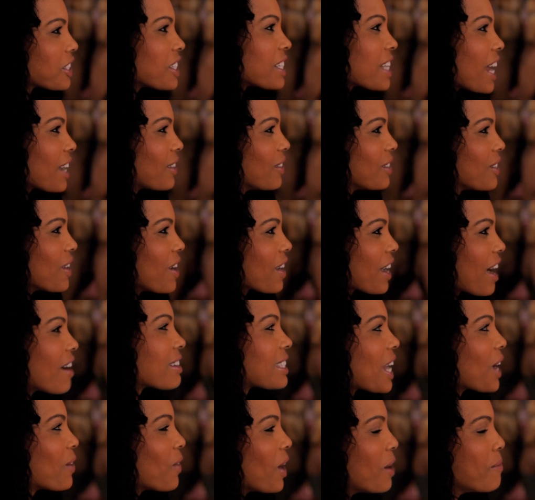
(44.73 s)
She was like, New York. I
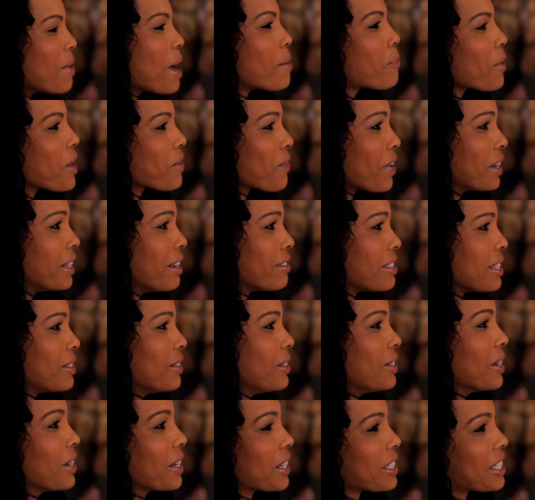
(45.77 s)
was like, well, my boyfriend lives in
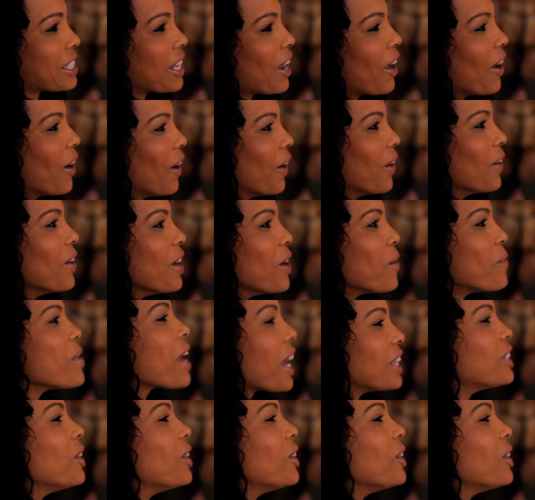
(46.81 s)
New York, so we can